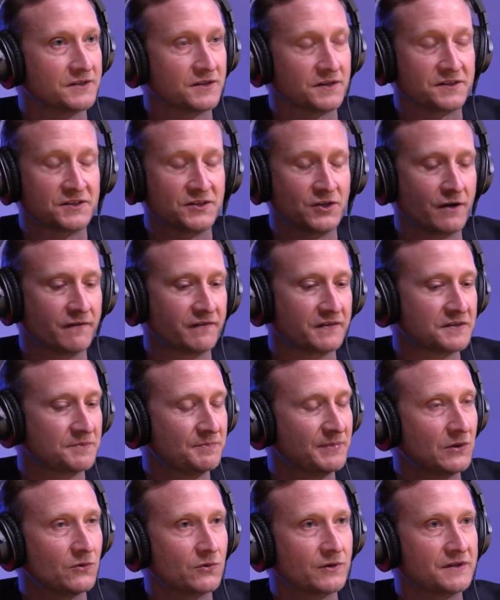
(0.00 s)
to service
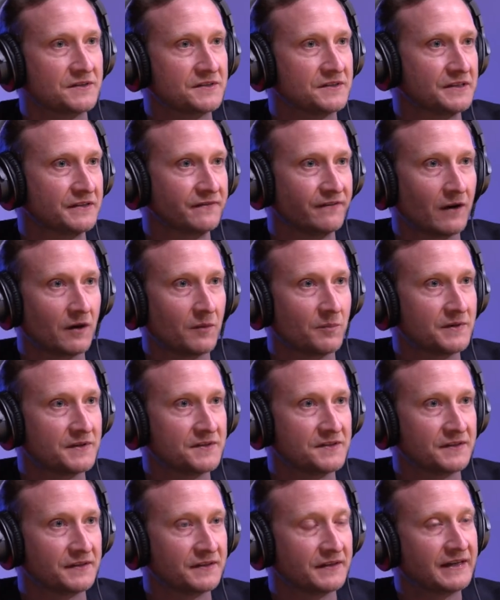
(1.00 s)
builders and
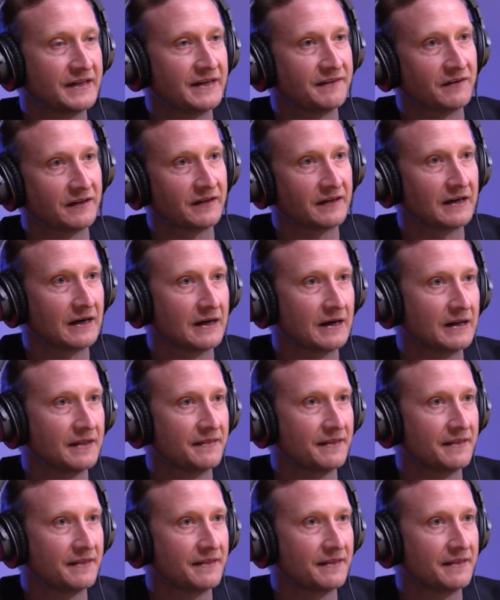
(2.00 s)
developers and giving uh,